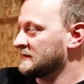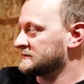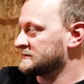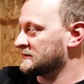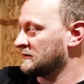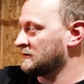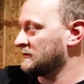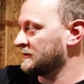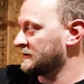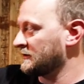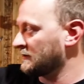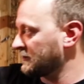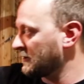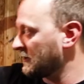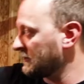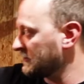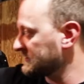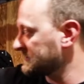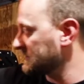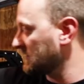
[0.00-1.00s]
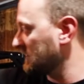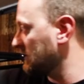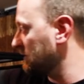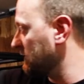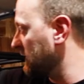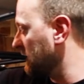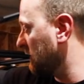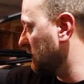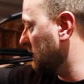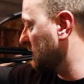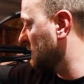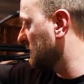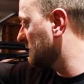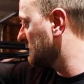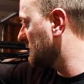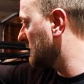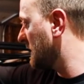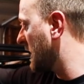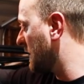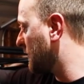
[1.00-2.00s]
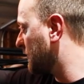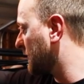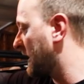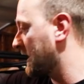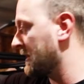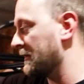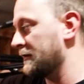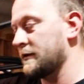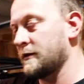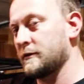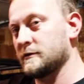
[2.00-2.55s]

So you'll notice on the middle upright,